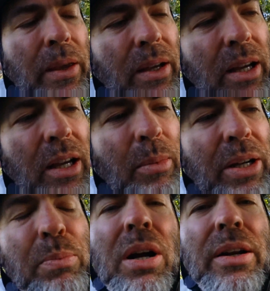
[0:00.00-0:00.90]
I
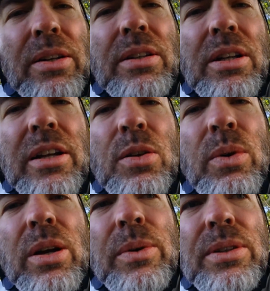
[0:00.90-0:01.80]
probably could have gotten
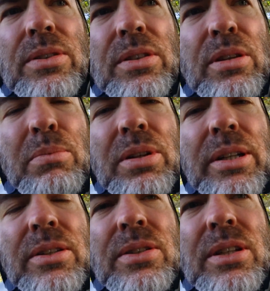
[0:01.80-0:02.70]
away with just a
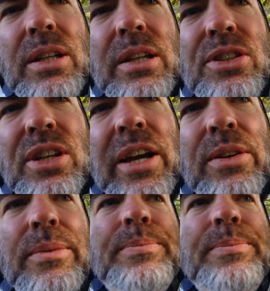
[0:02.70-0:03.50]
complete C channel.